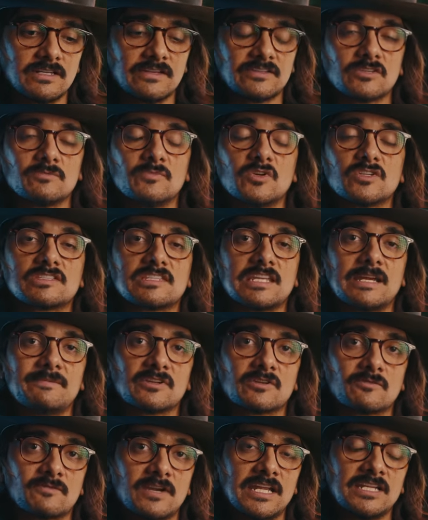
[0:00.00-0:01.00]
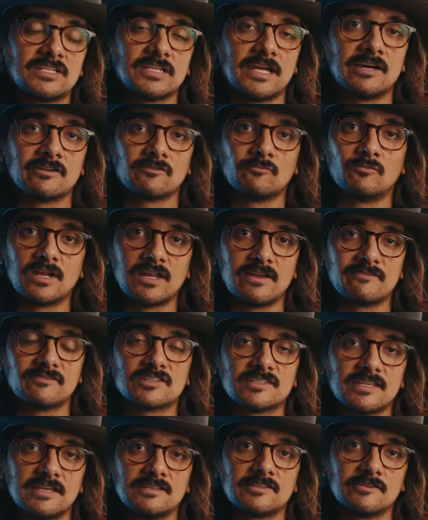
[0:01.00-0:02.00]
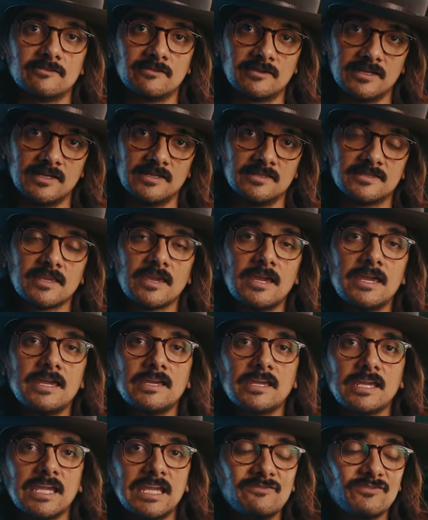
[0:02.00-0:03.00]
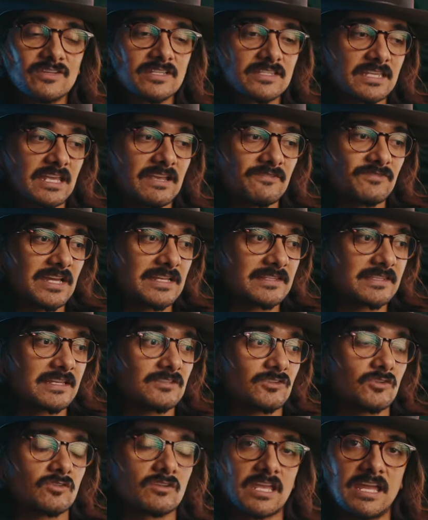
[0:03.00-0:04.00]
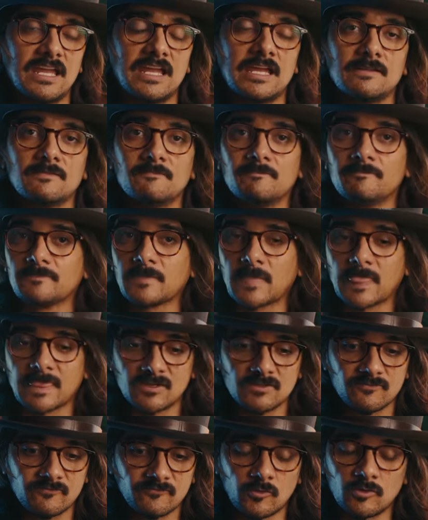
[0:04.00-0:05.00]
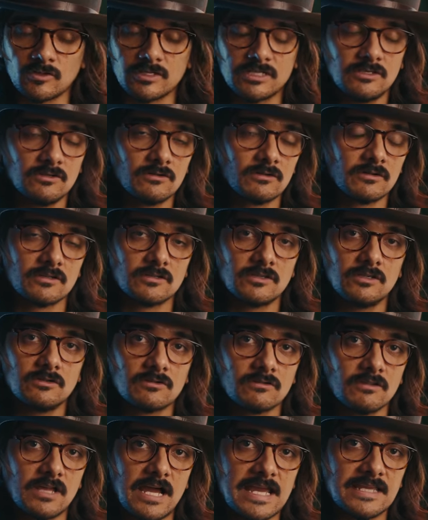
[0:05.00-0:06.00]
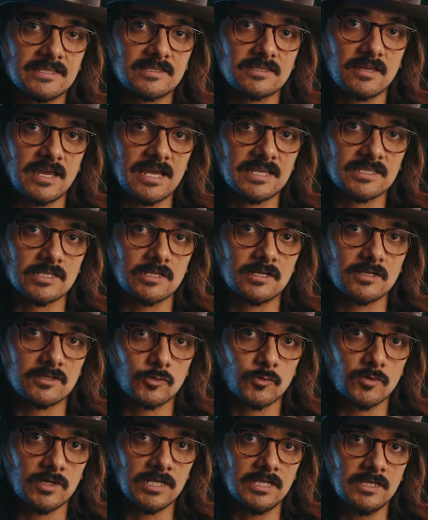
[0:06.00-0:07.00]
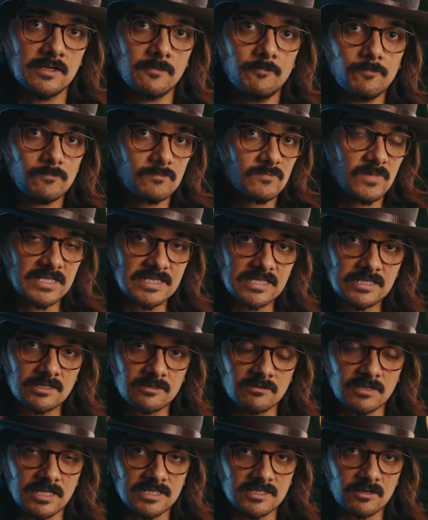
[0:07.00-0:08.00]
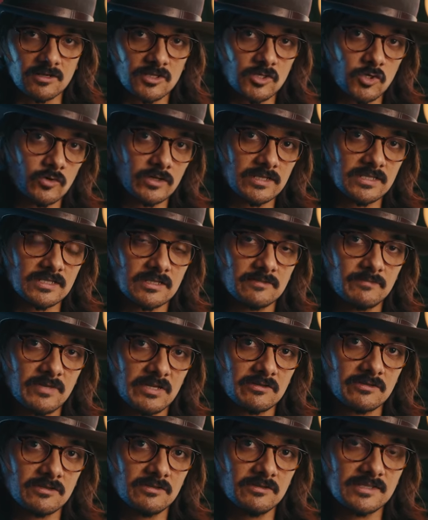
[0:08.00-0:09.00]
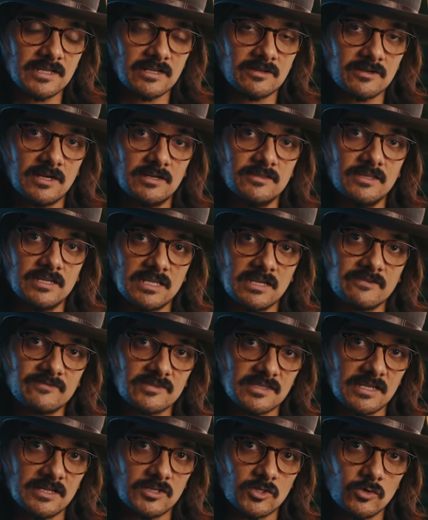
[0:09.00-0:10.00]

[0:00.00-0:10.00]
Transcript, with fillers: gives you most dynamic range out of whatever sensor it is. Even say if that sensor can't fully util utilize the S-Log3, but still, it's our choice to build use that or not, and they give us that